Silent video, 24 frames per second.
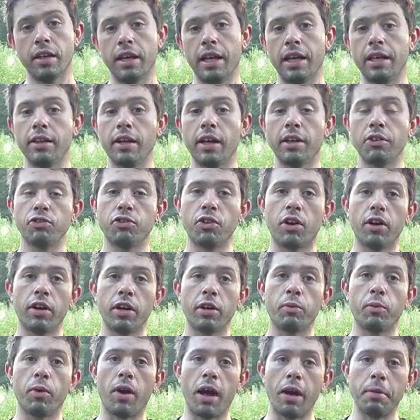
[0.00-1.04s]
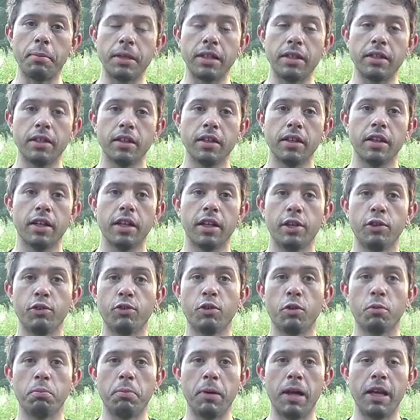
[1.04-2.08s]
And not starting robbing is
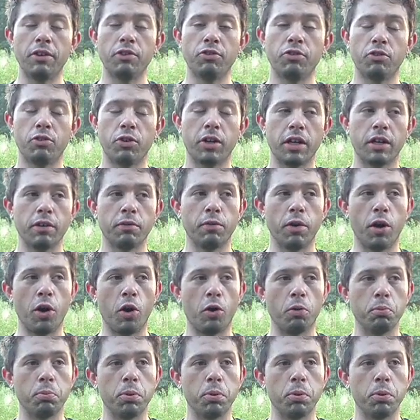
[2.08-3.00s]
the best trick of all,